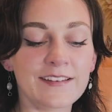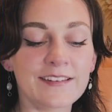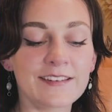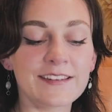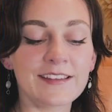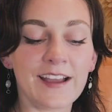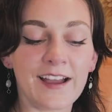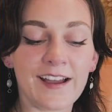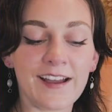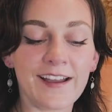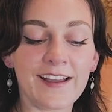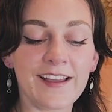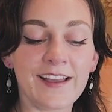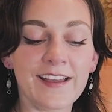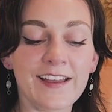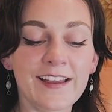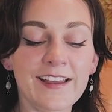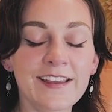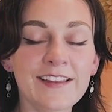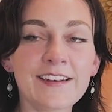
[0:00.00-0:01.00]

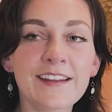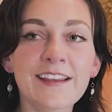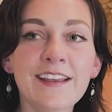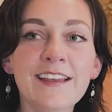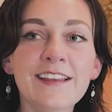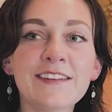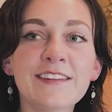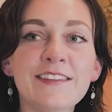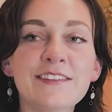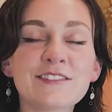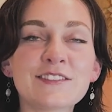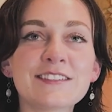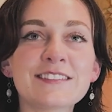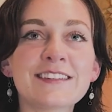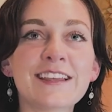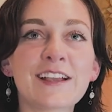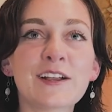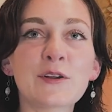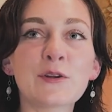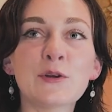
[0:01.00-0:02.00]
Yeah, in just
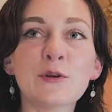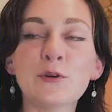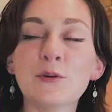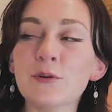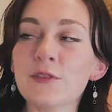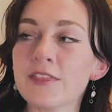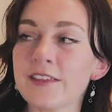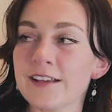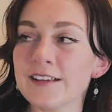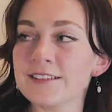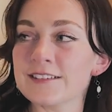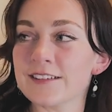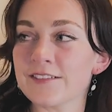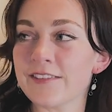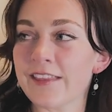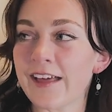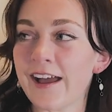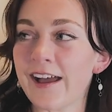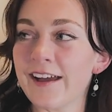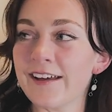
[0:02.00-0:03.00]
like who thinks of
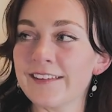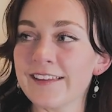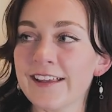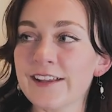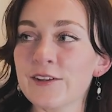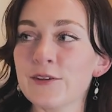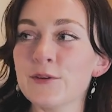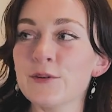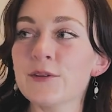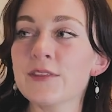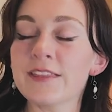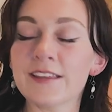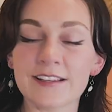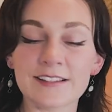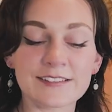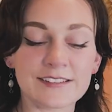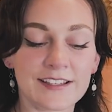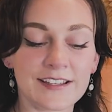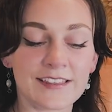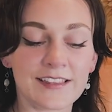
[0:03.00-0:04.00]
that? Like who
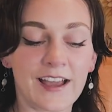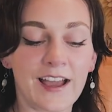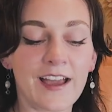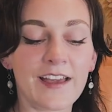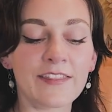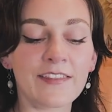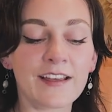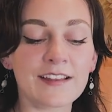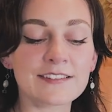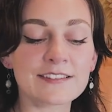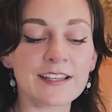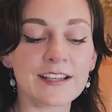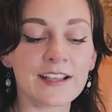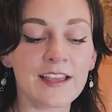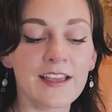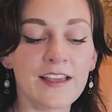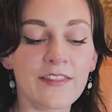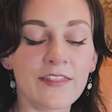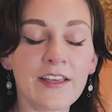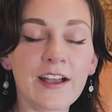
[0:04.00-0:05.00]
thinks like that? And that's like
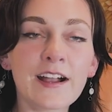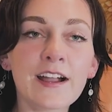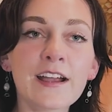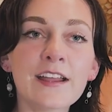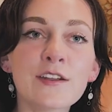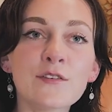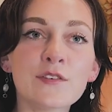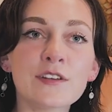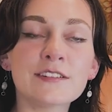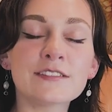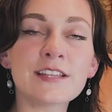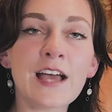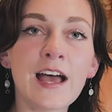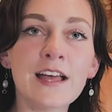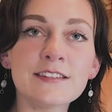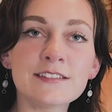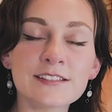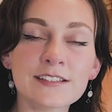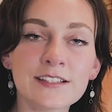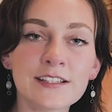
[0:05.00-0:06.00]
that kind of
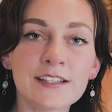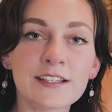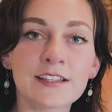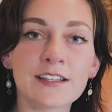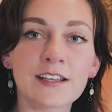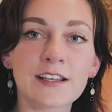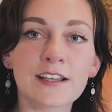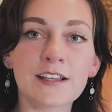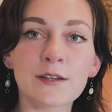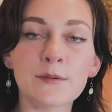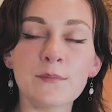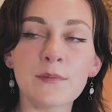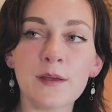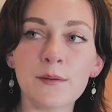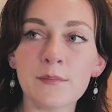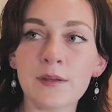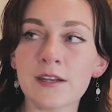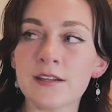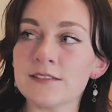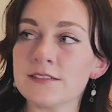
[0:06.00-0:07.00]
intensity and like
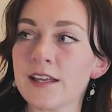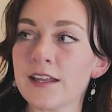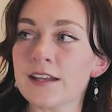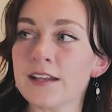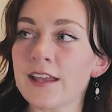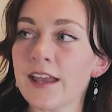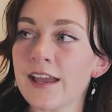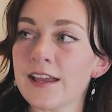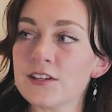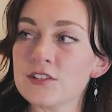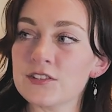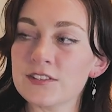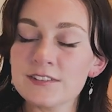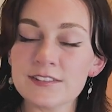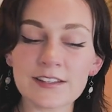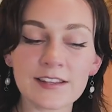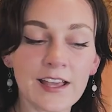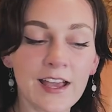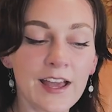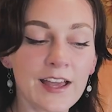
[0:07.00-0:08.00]
commitment and dedication
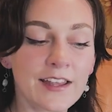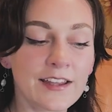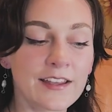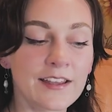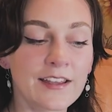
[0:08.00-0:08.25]
to that.